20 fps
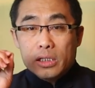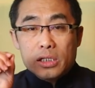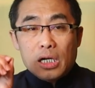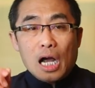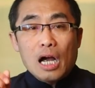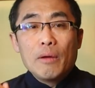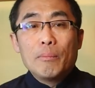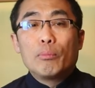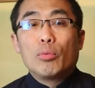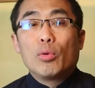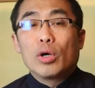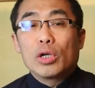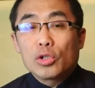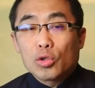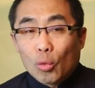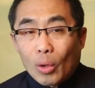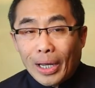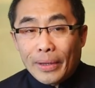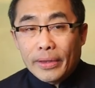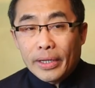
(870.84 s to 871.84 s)
Zhang
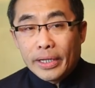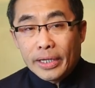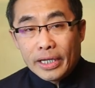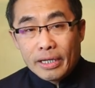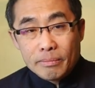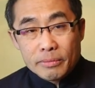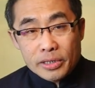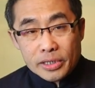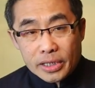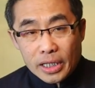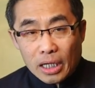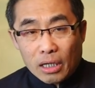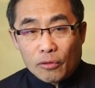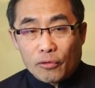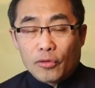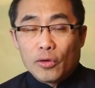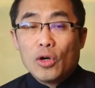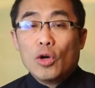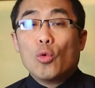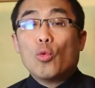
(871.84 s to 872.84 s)
Boduan
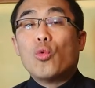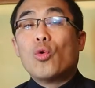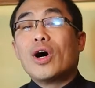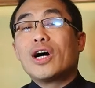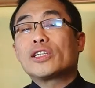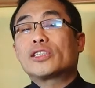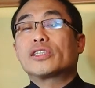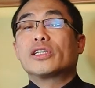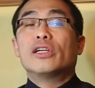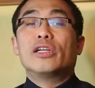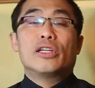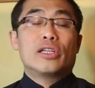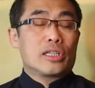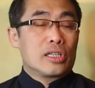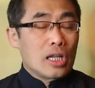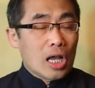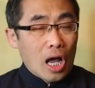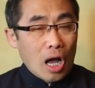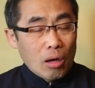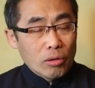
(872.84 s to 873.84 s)
himself was
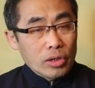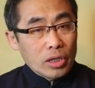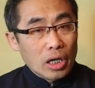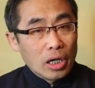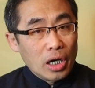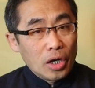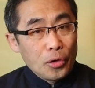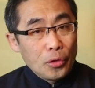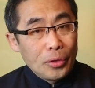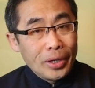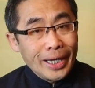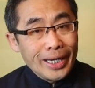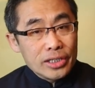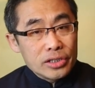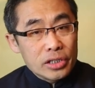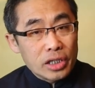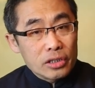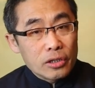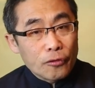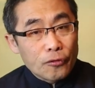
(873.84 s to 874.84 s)
not a
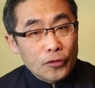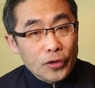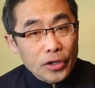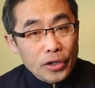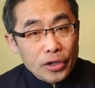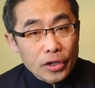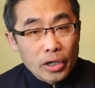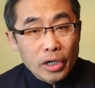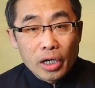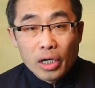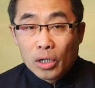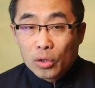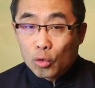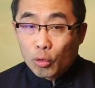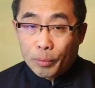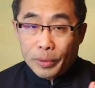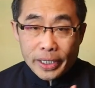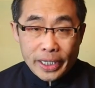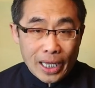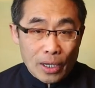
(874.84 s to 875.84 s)
religious figure
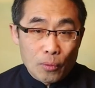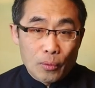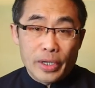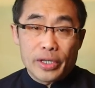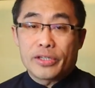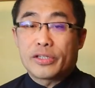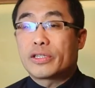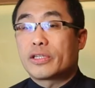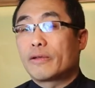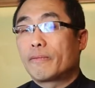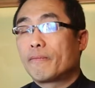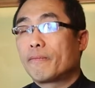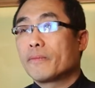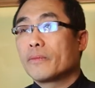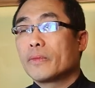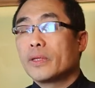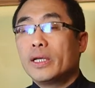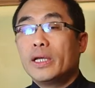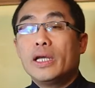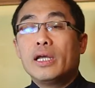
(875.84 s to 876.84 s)
to begin with.
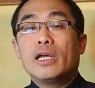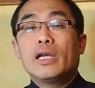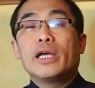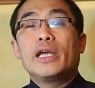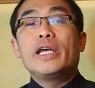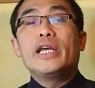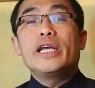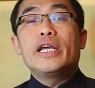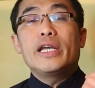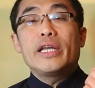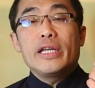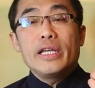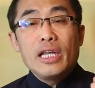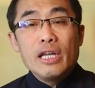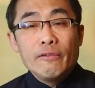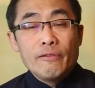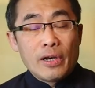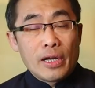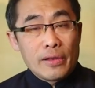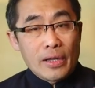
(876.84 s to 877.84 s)
He
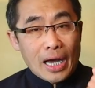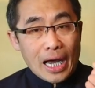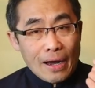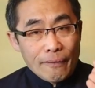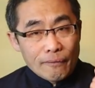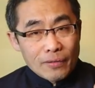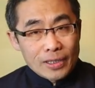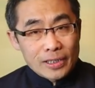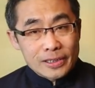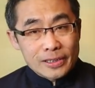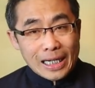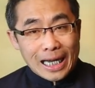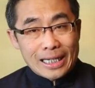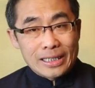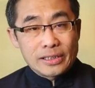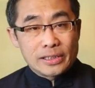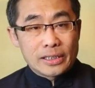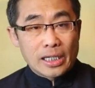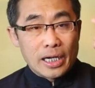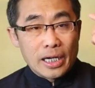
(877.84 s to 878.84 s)
even
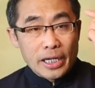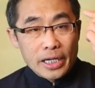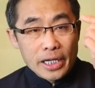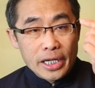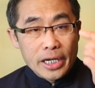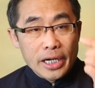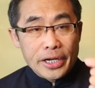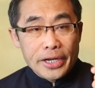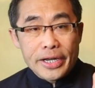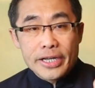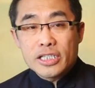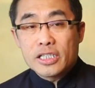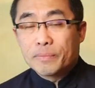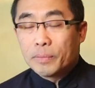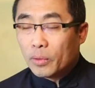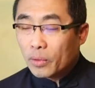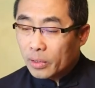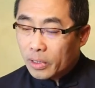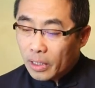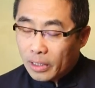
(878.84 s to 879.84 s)
emphasized in his
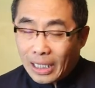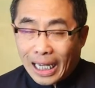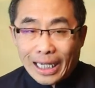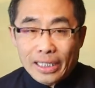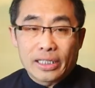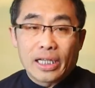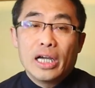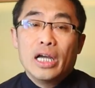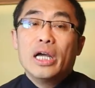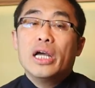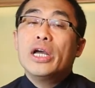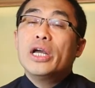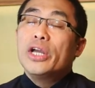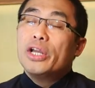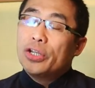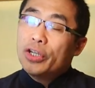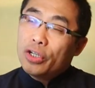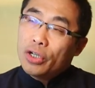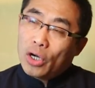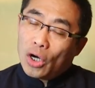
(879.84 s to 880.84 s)
book that
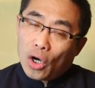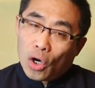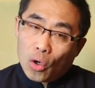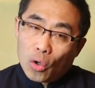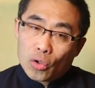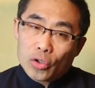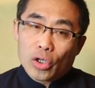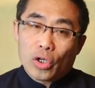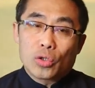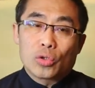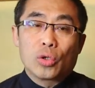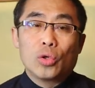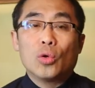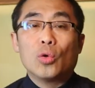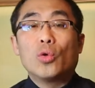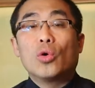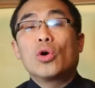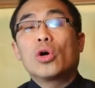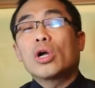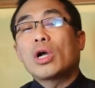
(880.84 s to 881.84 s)
in order
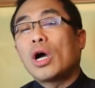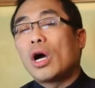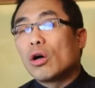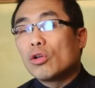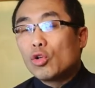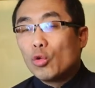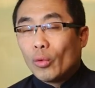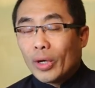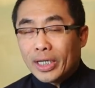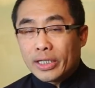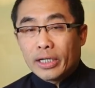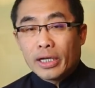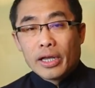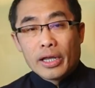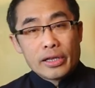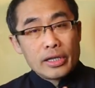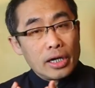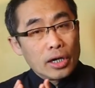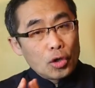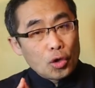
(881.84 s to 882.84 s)
to cultivate
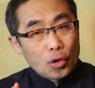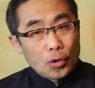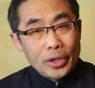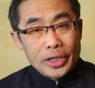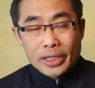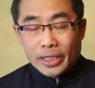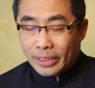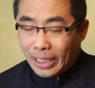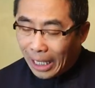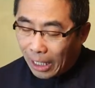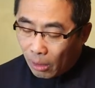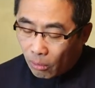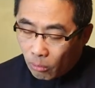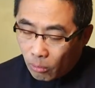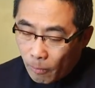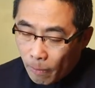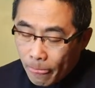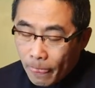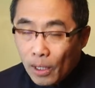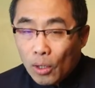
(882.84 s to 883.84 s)
the great
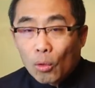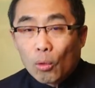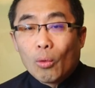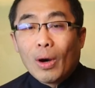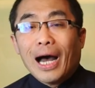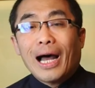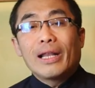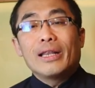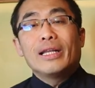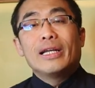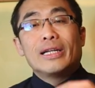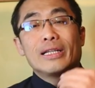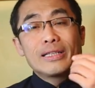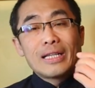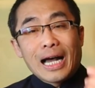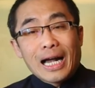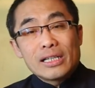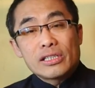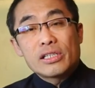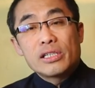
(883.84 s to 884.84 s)
Dao, one
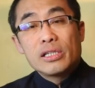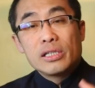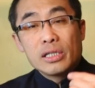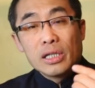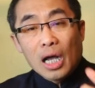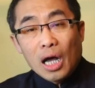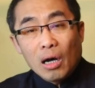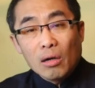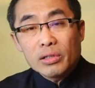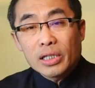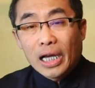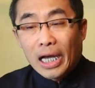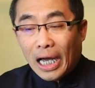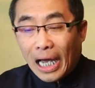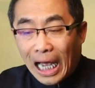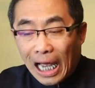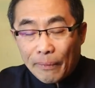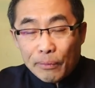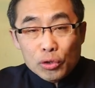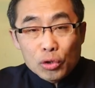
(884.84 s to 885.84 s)
does not
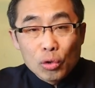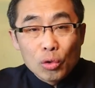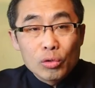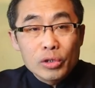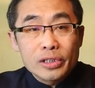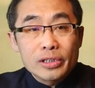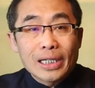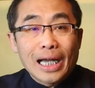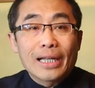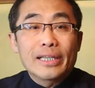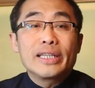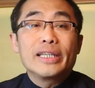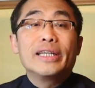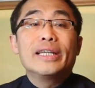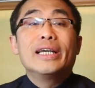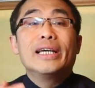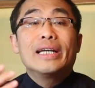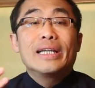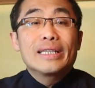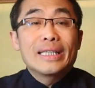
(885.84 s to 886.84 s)
have to
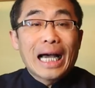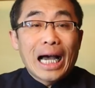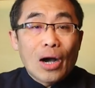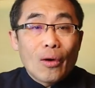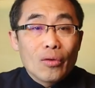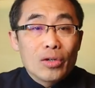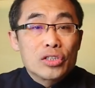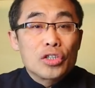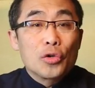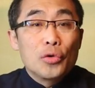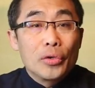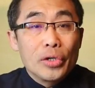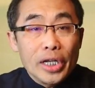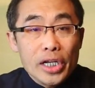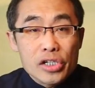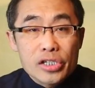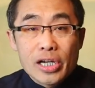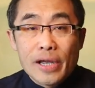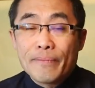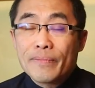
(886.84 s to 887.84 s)
study Daoist
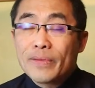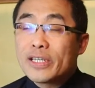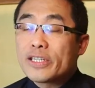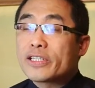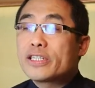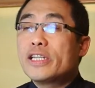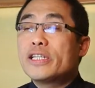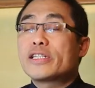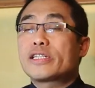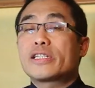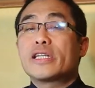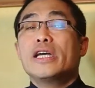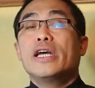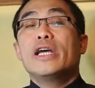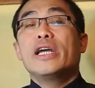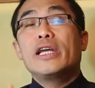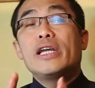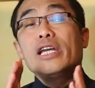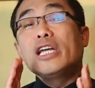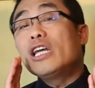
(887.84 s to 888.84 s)
religion since
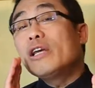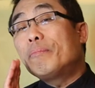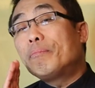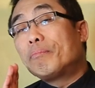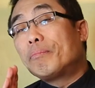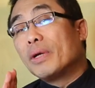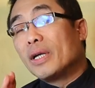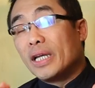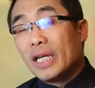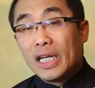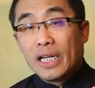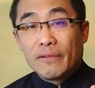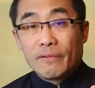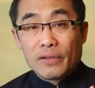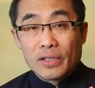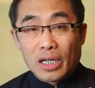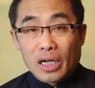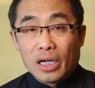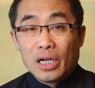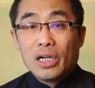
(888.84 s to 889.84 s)
he
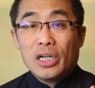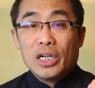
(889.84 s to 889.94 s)
believed